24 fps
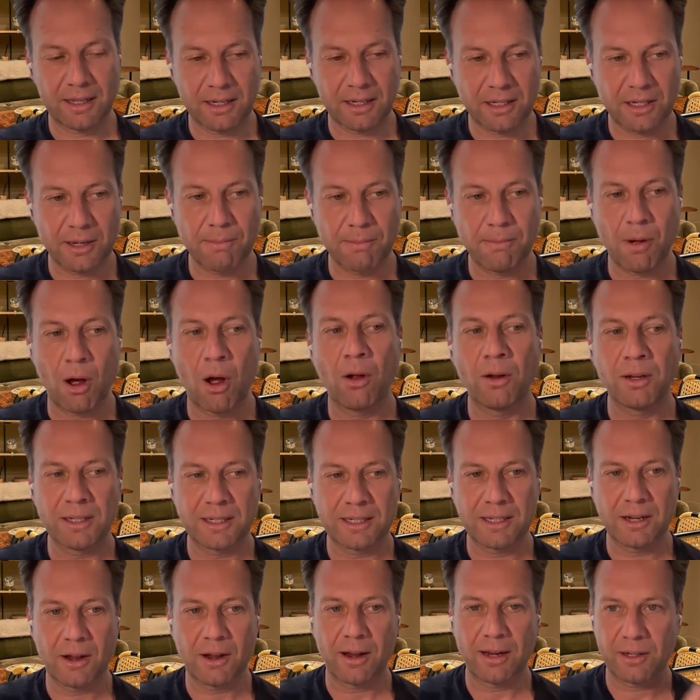demand
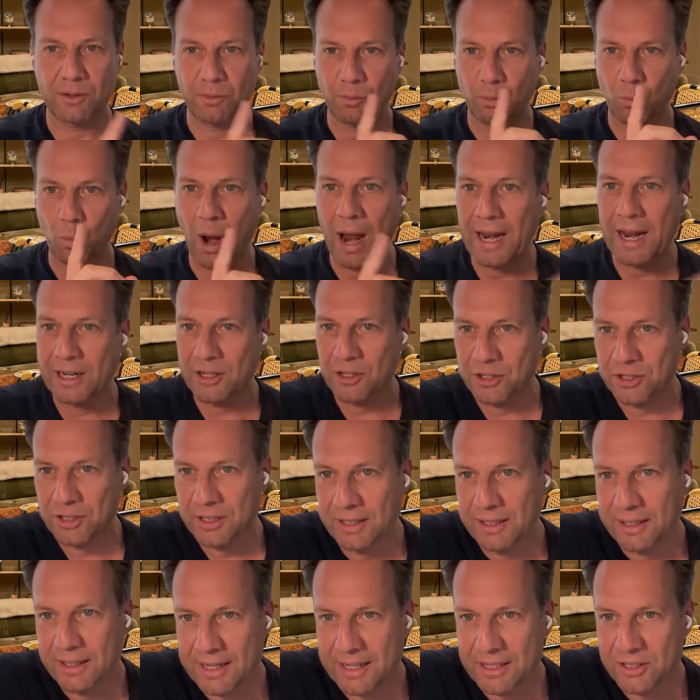side wedge
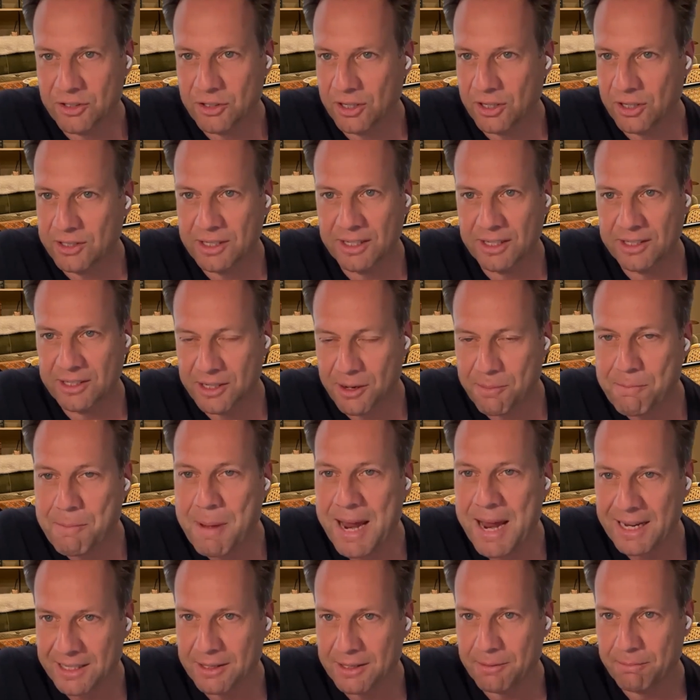is just this
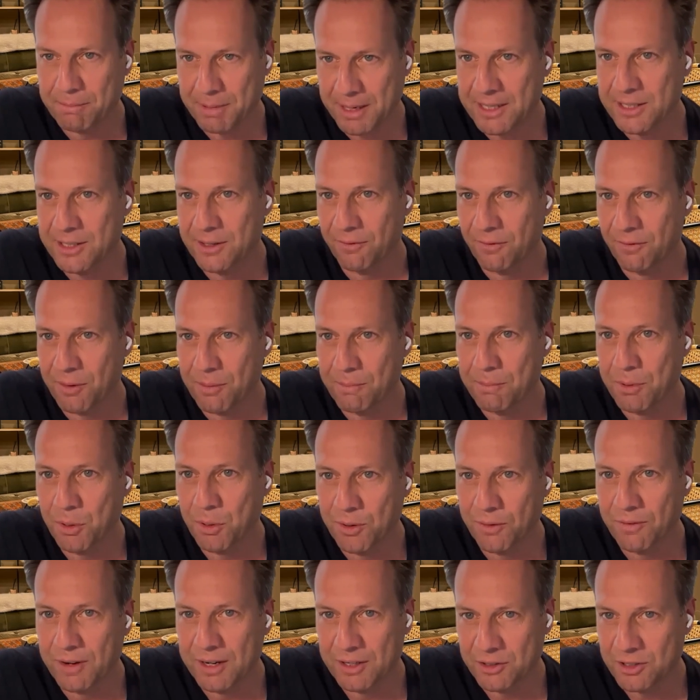amazing piece of computer
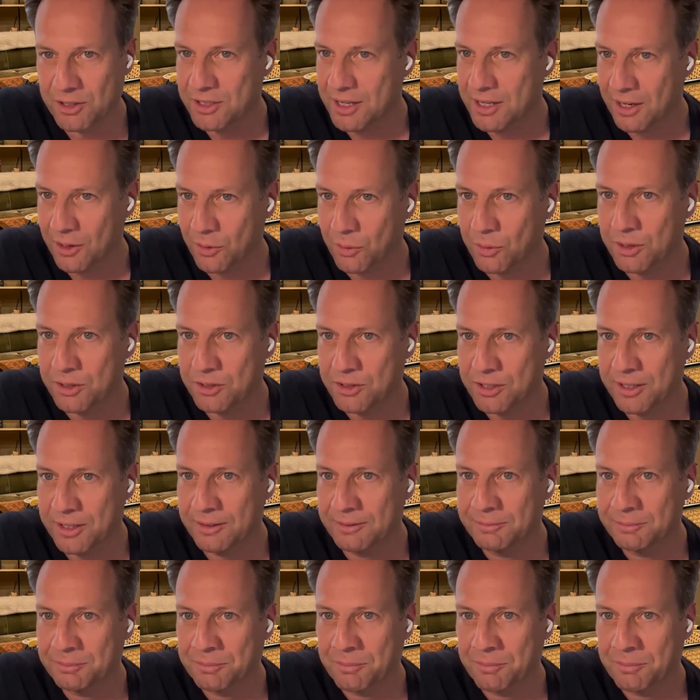vision technology